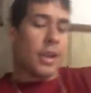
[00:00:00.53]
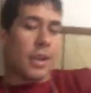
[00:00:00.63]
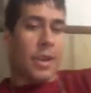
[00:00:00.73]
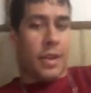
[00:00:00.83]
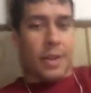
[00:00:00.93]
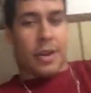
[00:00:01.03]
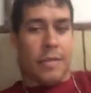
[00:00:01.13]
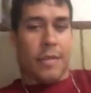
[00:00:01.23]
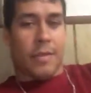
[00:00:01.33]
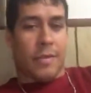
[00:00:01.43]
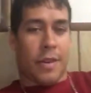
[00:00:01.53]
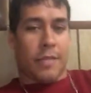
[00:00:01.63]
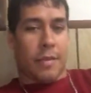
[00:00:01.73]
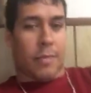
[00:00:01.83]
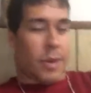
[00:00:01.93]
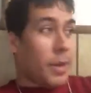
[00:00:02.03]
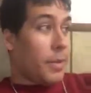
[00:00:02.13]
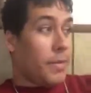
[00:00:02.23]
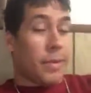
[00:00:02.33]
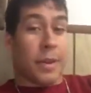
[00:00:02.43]
Hey, good afternoon, everybody.
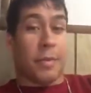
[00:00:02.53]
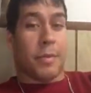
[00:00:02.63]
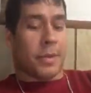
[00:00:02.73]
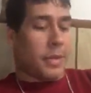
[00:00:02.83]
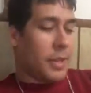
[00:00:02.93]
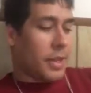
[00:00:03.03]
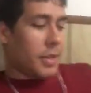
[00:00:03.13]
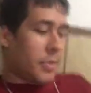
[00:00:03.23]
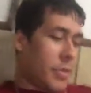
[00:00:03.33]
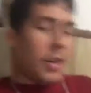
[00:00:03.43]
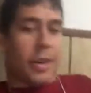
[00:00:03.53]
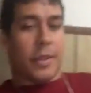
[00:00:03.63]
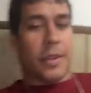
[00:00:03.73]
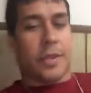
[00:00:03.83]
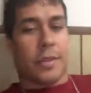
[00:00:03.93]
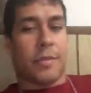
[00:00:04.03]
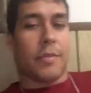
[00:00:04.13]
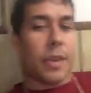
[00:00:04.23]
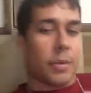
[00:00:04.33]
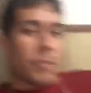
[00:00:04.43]
Hopefully, everyone's staying dry on this
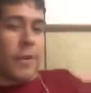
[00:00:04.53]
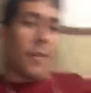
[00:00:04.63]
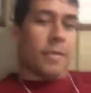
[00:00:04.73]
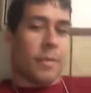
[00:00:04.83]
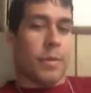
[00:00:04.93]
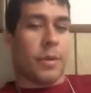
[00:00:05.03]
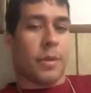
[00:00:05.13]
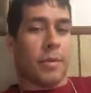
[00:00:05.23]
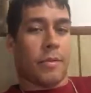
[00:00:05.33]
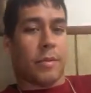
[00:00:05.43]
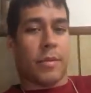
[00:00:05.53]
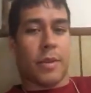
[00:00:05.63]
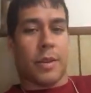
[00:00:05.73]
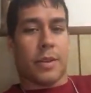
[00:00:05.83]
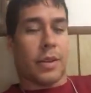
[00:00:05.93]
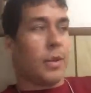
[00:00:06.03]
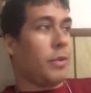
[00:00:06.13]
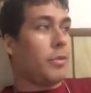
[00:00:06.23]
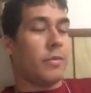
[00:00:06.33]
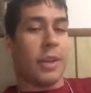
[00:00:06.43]
rather, crazy,
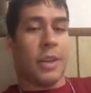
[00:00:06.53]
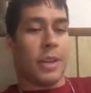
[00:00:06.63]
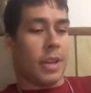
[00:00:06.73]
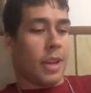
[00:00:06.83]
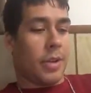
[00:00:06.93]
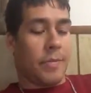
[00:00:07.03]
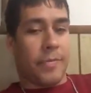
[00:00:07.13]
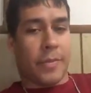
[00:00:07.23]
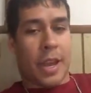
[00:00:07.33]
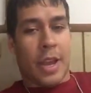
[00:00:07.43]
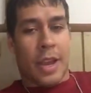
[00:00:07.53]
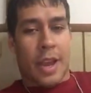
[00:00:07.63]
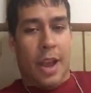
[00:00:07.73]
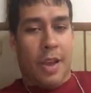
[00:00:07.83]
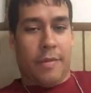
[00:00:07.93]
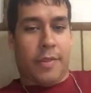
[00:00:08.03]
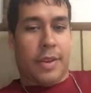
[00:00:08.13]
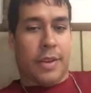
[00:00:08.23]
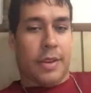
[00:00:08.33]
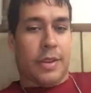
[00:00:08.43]
cold, rainy day. I
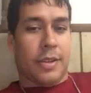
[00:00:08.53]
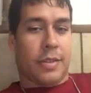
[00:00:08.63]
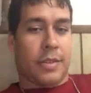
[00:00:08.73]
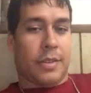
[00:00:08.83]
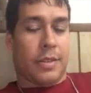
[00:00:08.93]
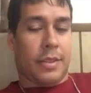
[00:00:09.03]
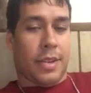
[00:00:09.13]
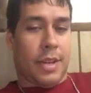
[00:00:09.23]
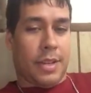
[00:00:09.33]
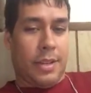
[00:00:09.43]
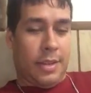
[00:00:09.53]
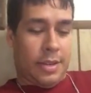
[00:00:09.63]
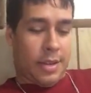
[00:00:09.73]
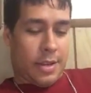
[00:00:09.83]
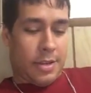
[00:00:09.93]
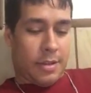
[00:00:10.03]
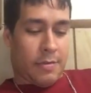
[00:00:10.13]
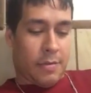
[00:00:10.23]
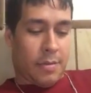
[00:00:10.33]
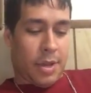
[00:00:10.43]
figured, today's discussion
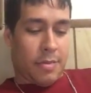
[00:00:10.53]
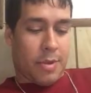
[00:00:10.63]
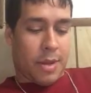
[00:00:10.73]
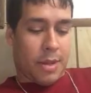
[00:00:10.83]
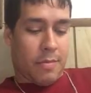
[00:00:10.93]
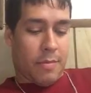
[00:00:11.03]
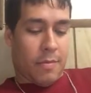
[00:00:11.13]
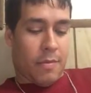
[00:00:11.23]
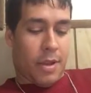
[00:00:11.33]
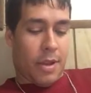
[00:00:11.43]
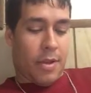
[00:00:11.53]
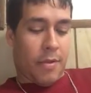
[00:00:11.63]
would be about the movie,